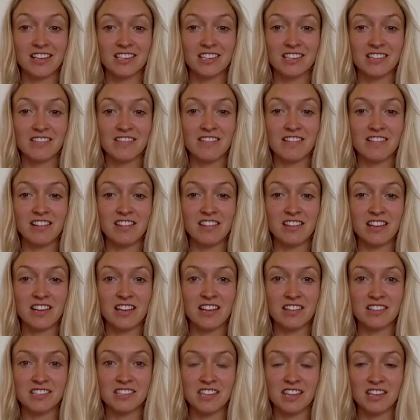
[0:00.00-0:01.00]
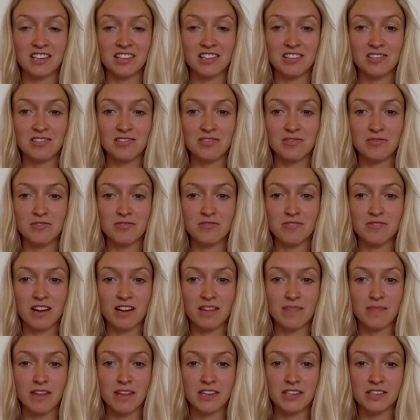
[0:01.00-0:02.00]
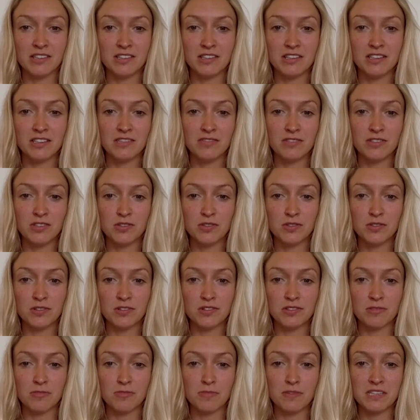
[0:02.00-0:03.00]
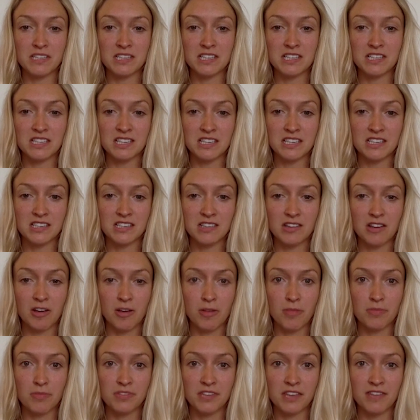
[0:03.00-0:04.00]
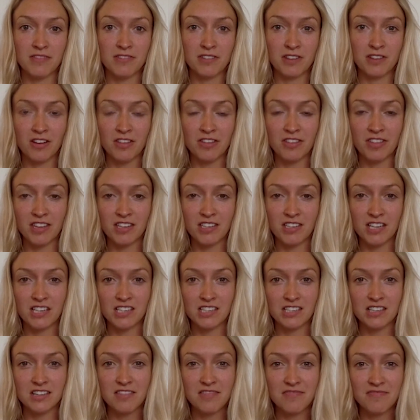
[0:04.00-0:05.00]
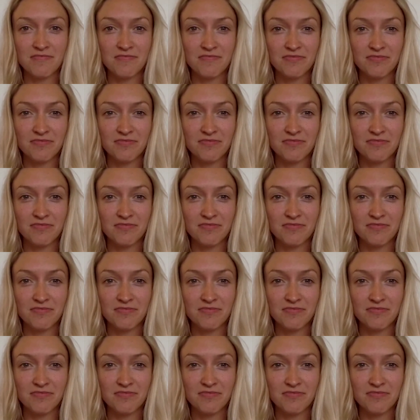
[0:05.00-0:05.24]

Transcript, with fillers: is there anything else that you recommend to individuals or businesses to help safeguard their data?